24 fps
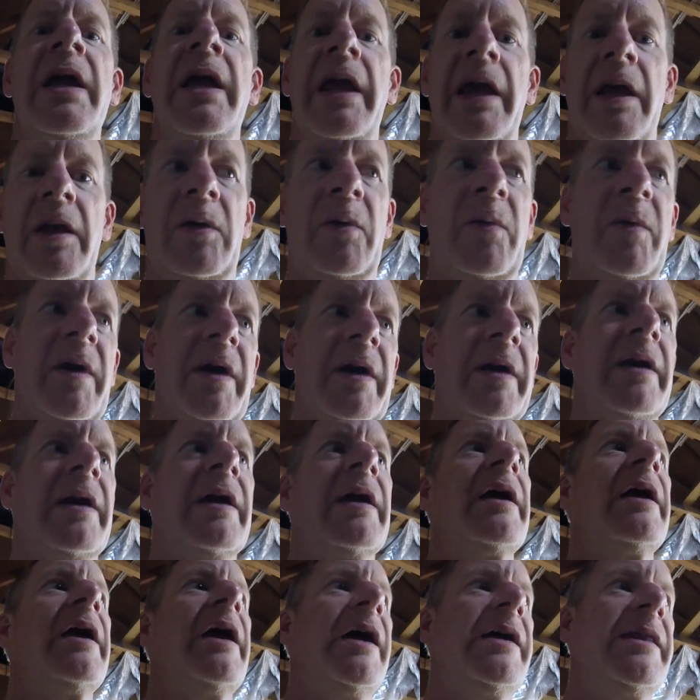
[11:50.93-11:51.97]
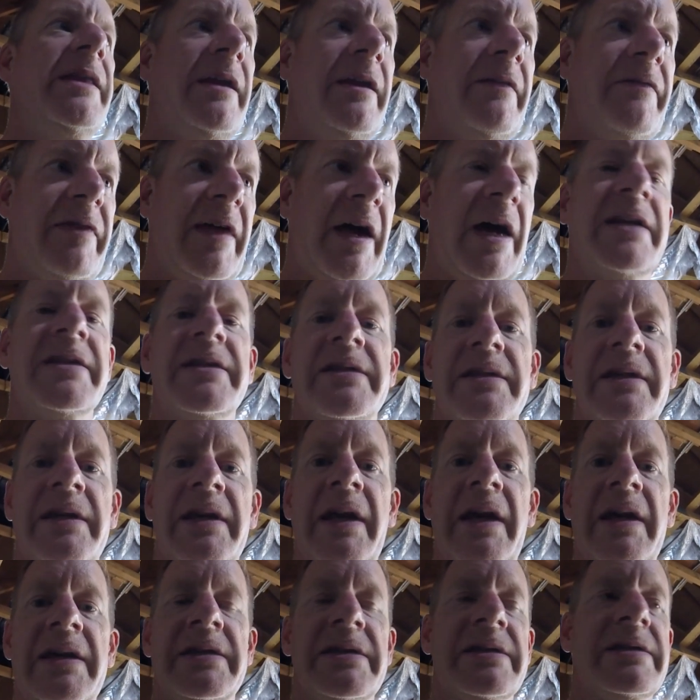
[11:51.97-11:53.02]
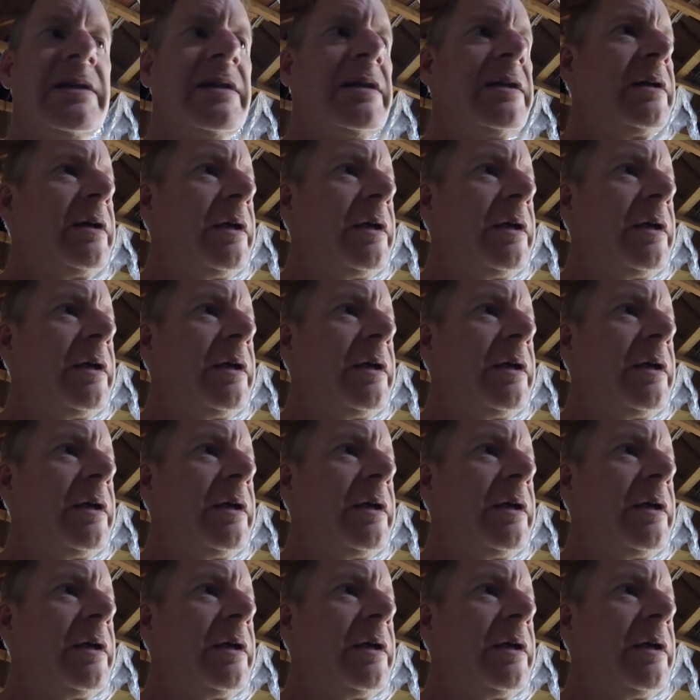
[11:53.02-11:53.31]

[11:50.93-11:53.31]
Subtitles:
it'll work. And then if that's the case,